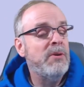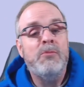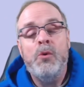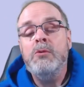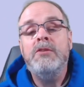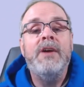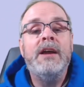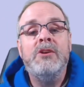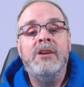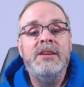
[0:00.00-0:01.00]
But more
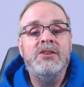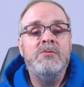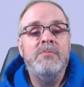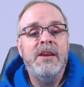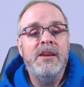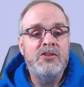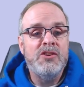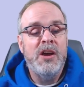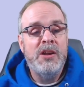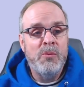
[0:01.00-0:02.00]
refactoring needs to be
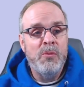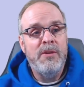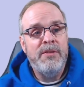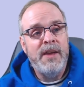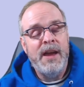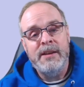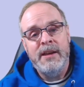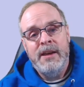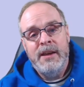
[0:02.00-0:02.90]
done with that.